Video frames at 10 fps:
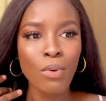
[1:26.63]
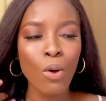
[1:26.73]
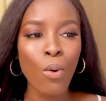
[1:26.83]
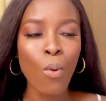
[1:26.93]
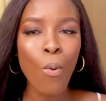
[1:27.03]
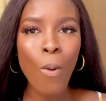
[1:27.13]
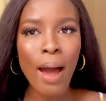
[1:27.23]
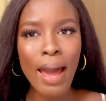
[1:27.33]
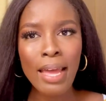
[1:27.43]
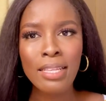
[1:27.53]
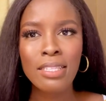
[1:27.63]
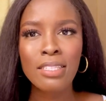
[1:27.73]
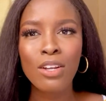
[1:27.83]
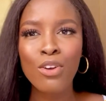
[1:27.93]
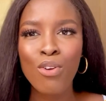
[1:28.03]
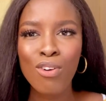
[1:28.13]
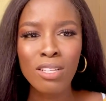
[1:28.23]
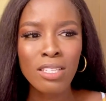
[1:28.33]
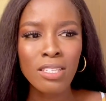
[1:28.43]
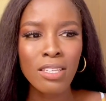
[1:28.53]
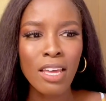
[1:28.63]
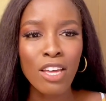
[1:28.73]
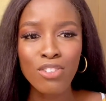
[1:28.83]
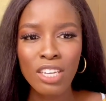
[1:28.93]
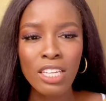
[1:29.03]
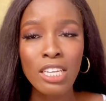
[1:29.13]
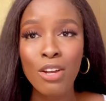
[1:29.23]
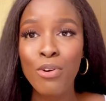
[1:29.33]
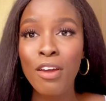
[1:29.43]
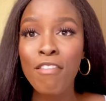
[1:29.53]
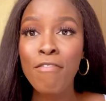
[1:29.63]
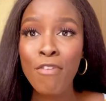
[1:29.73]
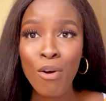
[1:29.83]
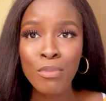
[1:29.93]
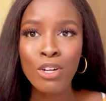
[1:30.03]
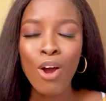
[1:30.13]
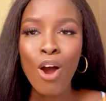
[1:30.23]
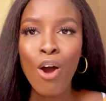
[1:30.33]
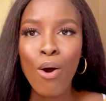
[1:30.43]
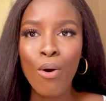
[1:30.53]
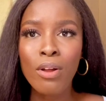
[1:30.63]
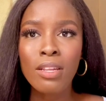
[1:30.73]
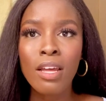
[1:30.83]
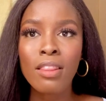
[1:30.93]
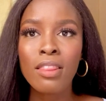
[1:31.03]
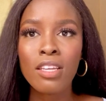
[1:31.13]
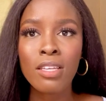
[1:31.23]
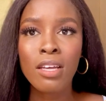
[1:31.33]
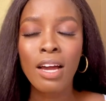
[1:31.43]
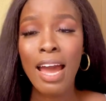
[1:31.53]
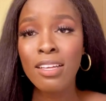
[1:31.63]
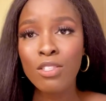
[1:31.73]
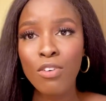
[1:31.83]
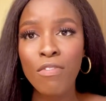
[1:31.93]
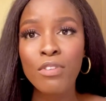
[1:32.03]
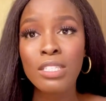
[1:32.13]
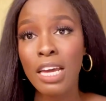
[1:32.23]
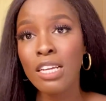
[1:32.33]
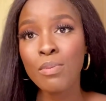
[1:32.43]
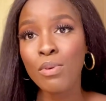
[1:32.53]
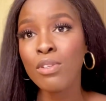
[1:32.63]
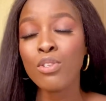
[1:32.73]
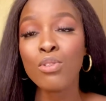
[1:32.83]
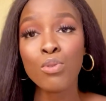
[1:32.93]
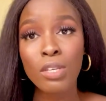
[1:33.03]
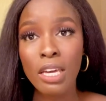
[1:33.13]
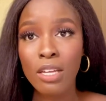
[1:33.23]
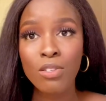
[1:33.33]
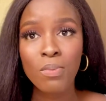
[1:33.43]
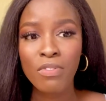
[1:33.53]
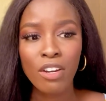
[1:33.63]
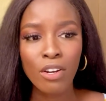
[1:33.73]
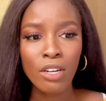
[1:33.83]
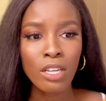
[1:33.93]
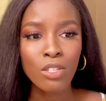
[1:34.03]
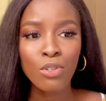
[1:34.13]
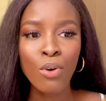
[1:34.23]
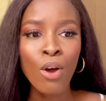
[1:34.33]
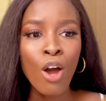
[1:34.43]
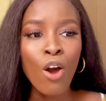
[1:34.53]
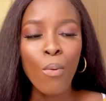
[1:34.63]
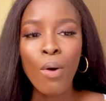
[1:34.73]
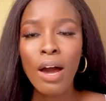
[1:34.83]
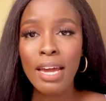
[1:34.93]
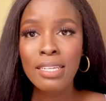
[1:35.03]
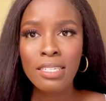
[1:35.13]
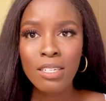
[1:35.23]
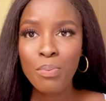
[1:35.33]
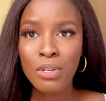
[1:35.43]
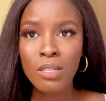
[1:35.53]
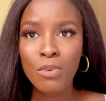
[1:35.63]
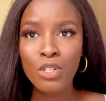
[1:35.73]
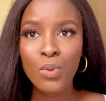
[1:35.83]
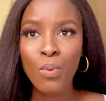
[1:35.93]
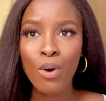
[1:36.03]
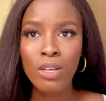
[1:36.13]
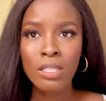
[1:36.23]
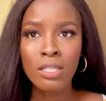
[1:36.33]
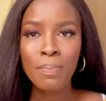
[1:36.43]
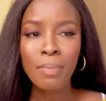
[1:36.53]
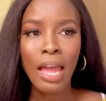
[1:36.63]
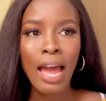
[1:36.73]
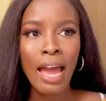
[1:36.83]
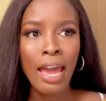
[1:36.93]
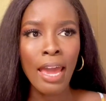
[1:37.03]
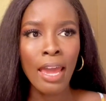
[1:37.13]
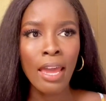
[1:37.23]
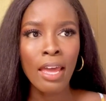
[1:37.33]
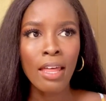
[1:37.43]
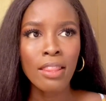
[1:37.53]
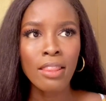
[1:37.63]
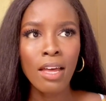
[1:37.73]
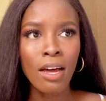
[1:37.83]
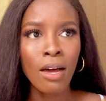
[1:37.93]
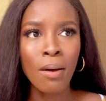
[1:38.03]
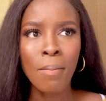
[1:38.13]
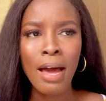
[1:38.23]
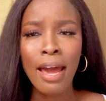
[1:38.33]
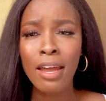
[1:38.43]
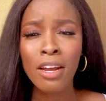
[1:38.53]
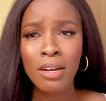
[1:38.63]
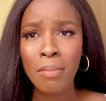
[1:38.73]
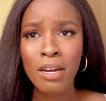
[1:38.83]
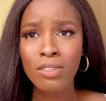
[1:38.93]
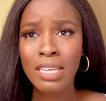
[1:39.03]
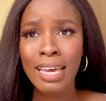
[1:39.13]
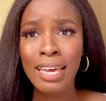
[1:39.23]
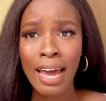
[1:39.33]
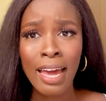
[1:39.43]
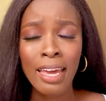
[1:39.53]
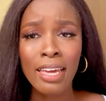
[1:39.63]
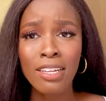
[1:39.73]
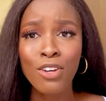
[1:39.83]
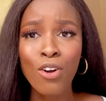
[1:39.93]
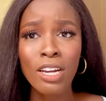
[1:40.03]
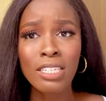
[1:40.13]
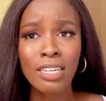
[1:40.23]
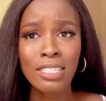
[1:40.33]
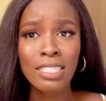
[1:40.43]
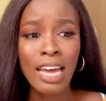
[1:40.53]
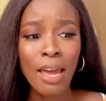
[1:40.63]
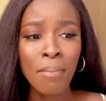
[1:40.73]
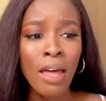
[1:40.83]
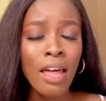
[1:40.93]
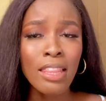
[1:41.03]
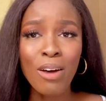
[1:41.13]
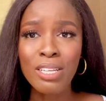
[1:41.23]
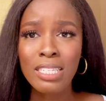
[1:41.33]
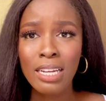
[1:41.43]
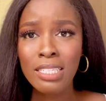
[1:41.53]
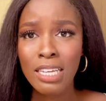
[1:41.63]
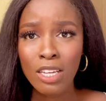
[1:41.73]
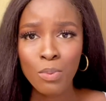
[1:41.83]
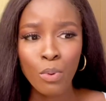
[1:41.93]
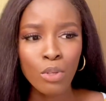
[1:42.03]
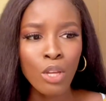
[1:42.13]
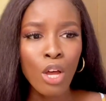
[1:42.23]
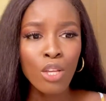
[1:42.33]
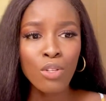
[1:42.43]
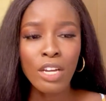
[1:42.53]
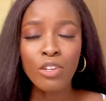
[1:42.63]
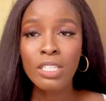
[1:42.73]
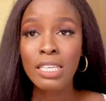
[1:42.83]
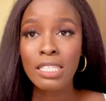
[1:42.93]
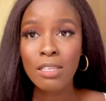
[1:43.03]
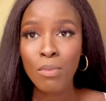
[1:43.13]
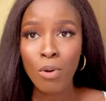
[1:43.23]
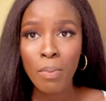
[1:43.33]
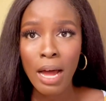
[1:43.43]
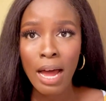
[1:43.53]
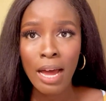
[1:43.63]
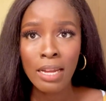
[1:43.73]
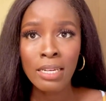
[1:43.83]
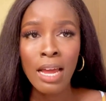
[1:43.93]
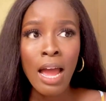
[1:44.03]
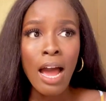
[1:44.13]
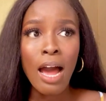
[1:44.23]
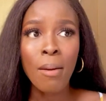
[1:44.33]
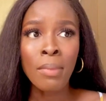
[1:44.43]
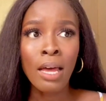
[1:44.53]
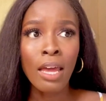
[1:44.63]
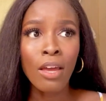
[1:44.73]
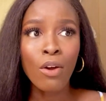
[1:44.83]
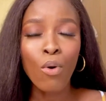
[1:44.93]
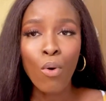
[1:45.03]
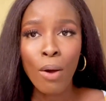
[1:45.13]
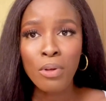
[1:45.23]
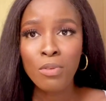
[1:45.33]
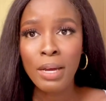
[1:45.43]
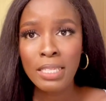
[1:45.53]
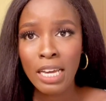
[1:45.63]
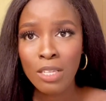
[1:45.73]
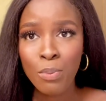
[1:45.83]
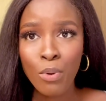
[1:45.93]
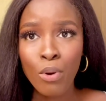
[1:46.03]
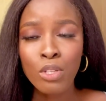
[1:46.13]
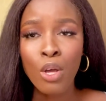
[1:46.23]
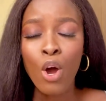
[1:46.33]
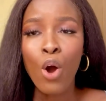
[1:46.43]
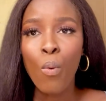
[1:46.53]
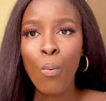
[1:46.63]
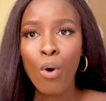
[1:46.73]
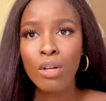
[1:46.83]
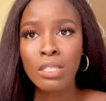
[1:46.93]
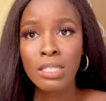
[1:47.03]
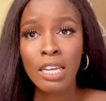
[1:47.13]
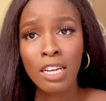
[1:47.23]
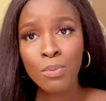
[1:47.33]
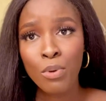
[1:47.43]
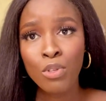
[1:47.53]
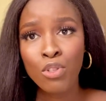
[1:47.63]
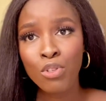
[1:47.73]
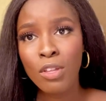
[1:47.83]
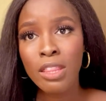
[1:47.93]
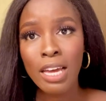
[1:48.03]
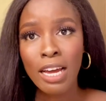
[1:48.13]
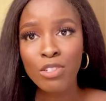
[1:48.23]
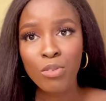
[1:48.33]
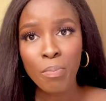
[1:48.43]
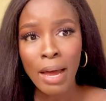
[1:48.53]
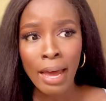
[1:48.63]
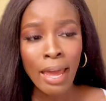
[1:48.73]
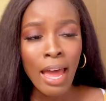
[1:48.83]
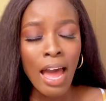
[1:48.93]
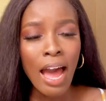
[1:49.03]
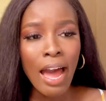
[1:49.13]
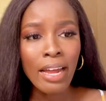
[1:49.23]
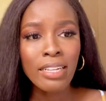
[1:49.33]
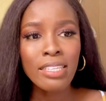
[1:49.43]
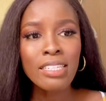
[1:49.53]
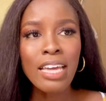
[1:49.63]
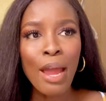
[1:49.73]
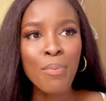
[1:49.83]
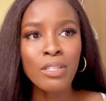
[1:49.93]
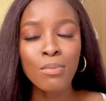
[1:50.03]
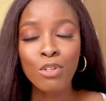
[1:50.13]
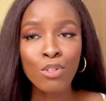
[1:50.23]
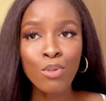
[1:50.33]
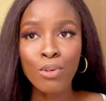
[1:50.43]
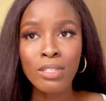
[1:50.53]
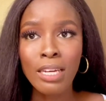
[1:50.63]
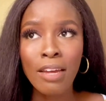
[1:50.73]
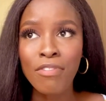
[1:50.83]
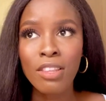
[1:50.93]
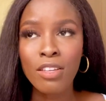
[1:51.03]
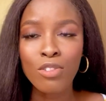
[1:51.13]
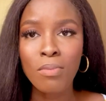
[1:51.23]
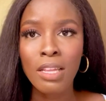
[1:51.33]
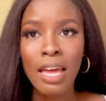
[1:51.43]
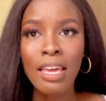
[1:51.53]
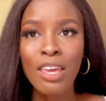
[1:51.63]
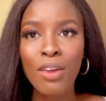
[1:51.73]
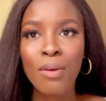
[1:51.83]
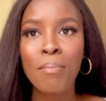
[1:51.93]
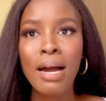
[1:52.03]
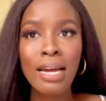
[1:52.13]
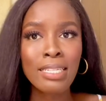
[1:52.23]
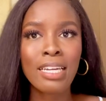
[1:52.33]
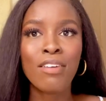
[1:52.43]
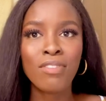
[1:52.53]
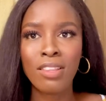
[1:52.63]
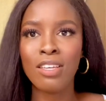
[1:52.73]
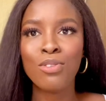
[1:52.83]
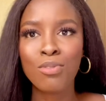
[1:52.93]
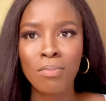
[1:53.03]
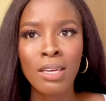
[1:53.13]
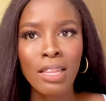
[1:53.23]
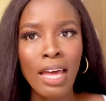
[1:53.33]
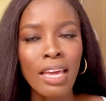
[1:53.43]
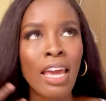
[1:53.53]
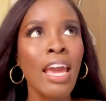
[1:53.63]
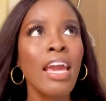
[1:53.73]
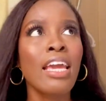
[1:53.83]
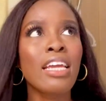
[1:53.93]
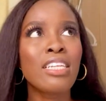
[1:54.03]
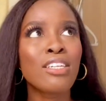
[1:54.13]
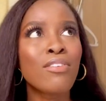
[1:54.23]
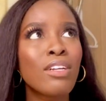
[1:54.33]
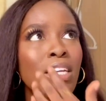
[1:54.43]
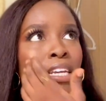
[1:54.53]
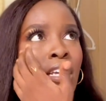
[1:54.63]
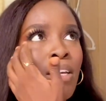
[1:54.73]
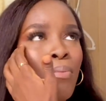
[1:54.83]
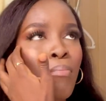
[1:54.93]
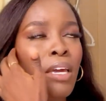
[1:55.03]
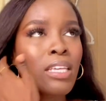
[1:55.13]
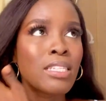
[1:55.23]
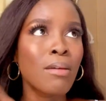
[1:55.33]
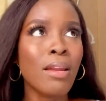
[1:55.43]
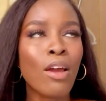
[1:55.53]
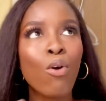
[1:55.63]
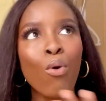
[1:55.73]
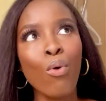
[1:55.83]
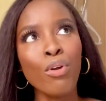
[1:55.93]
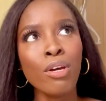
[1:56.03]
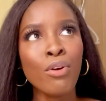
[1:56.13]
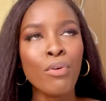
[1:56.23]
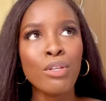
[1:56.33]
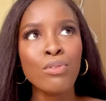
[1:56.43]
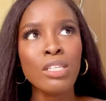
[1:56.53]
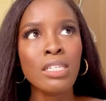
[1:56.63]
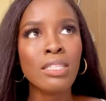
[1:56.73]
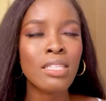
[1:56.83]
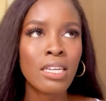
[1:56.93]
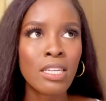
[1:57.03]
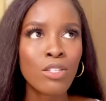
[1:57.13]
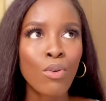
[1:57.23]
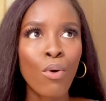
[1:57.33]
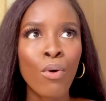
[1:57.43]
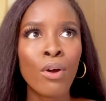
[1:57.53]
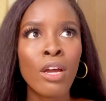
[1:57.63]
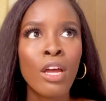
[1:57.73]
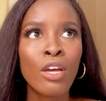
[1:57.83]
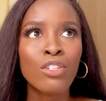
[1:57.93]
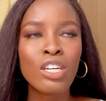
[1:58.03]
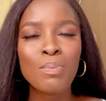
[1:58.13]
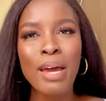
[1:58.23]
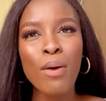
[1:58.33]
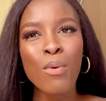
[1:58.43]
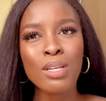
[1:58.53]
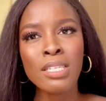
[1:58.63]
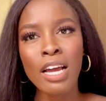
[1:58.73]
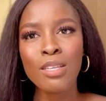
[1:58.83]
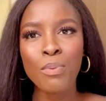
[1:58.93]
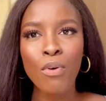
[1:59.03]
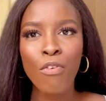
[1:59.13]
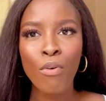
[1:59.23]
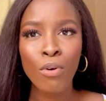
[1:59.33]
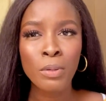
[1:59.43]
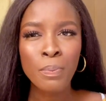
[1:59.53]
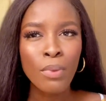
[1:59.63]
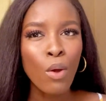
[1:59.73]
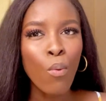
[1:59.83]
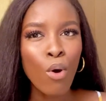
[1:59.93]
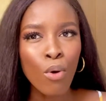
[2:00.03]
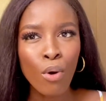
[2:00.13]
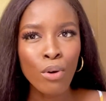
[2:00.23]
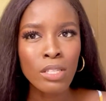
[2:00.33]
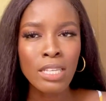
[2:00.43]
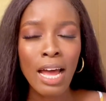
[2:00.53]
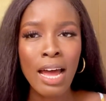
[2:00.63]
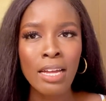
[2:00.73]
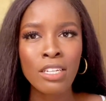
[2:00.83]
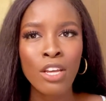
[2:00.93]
quite not educated or informed on the kinds of textbooks to get, to be very honest. So what I did pretty much was I heard about a guy in the college at the time that was selling textbooks. So I just hit him up and I'm like, oh, I want to buy textbooks. What textbooks do you think I should buy? And this guy pretty much sold everything to me. Like, he marketed everything to me. Like, he didn't really make it seem like, oh, you're not going to need this, or just buy one textbook for one course. And